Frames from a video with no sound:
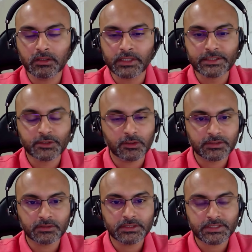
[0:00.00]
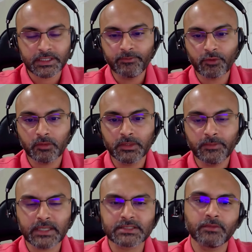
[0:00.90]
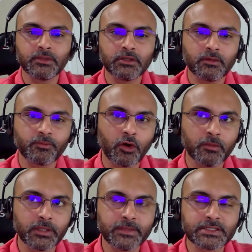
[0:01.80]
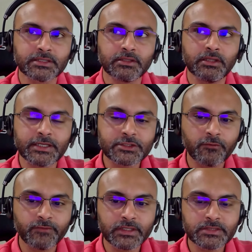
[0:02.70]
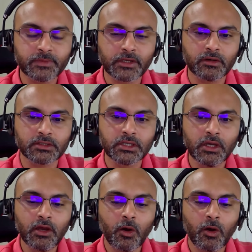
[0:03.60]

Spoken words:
there is also the same problem, except the problem is less obvious because